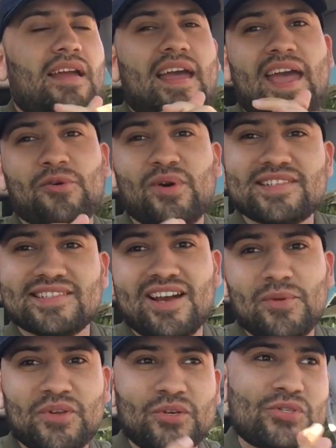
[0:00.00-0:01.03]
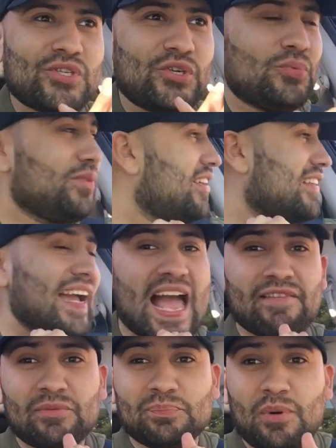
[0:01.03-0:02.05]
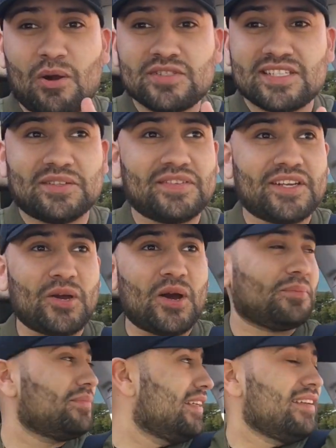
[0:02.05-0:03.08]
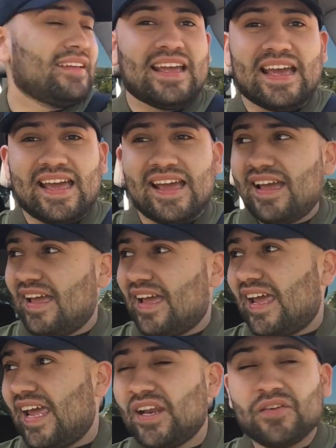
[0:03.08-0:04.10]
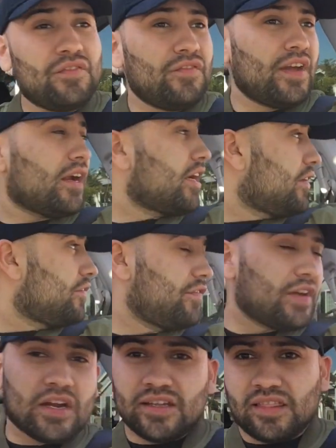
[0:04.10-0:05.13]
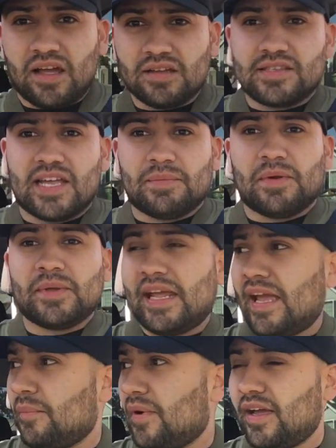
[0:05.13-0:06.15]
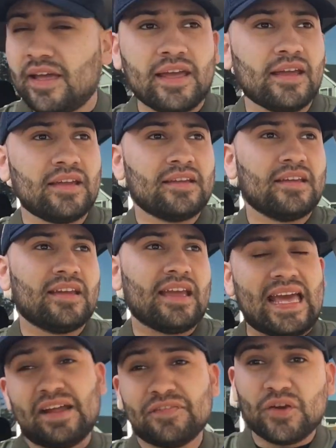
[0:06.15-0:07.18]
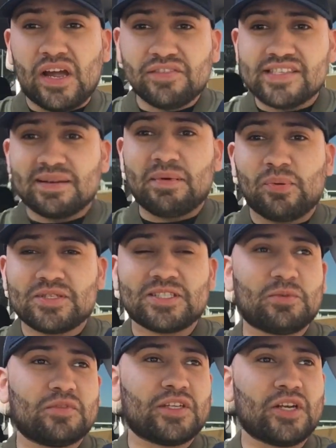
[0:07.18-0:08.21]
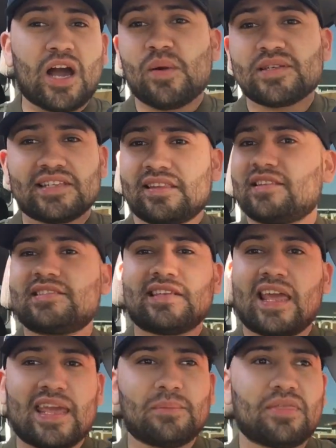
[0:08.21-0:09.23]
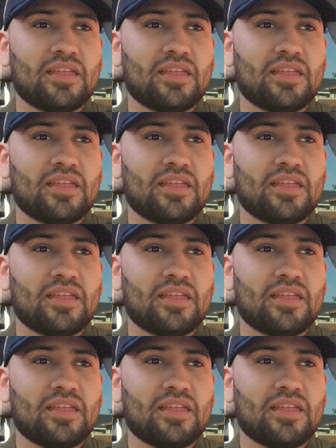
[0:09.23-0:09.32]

Hey, what is up, YouTube? Look, I haven't posted a video up in a very, very long time. I've been MIA. And I feel every time I post up a video, I always say the same